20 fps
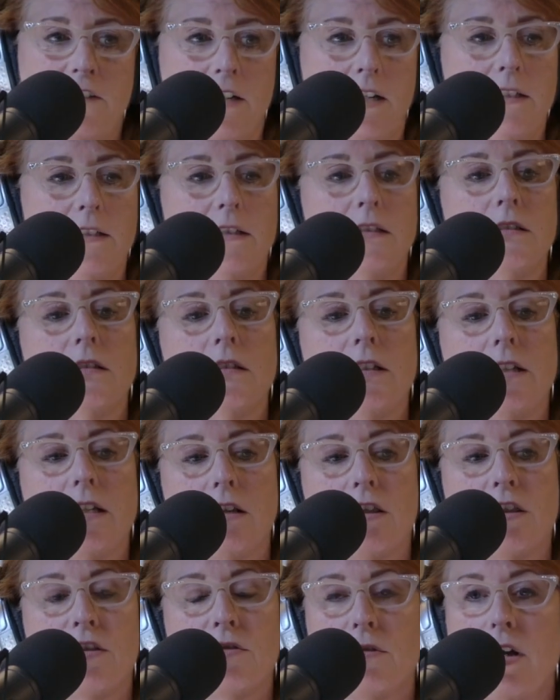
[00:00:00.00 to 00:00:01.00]
find like
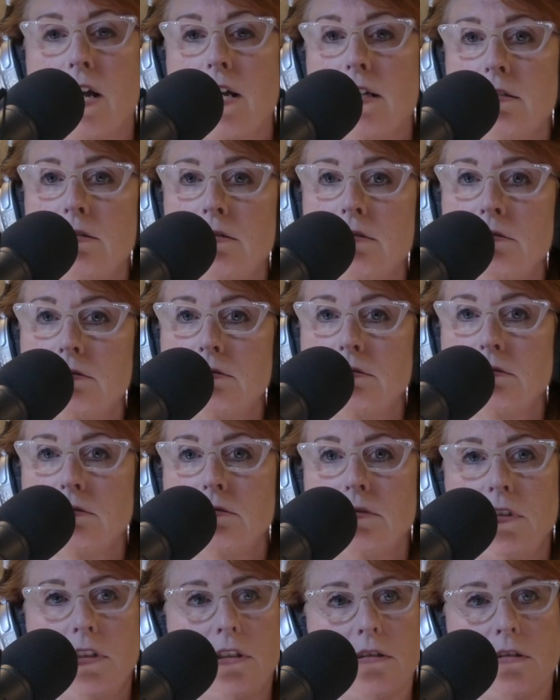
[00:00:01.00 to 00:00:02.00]
a thread,
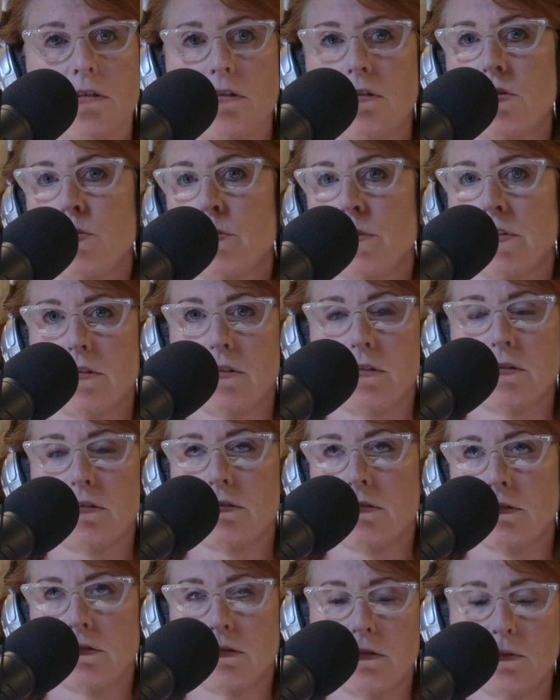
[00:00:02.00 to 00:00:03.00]
either Twitter
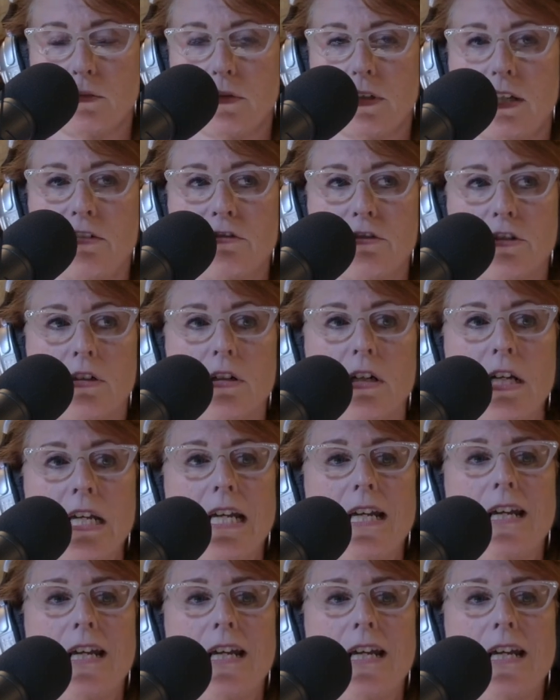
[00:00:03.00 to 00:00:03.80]
or wherever,